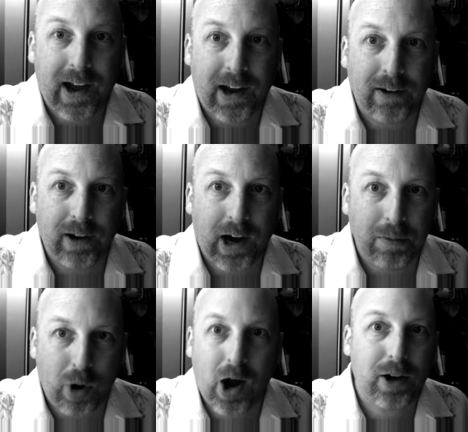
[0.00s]
And
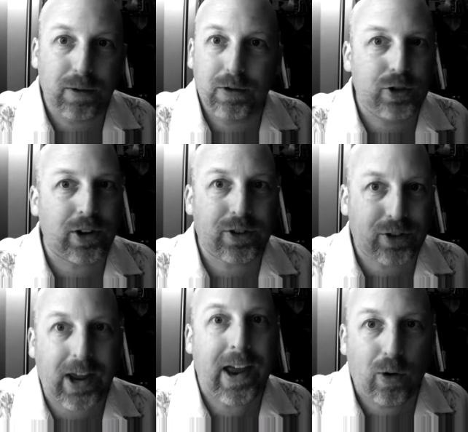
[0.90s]
I'm not just
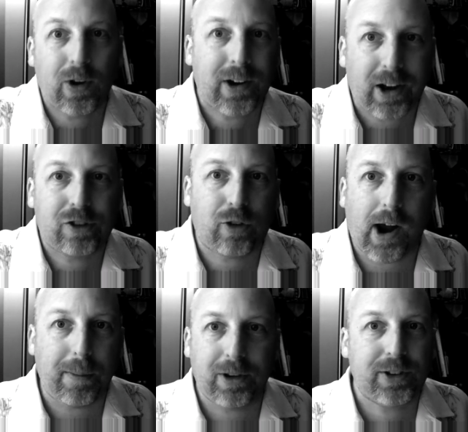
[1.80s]
saying organized
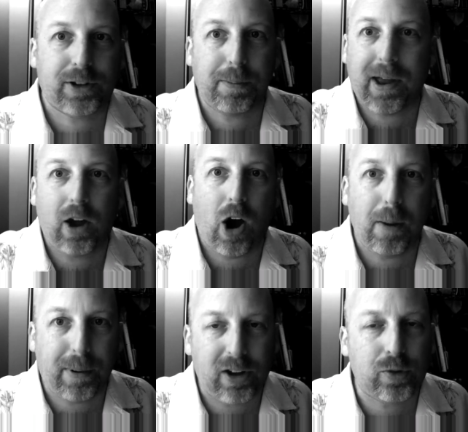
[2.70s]
crime because it's a big
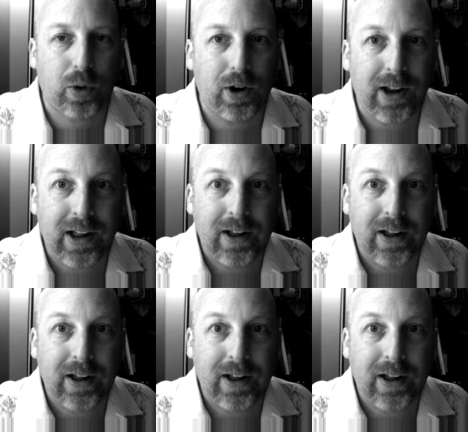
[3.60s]
hot buzzword.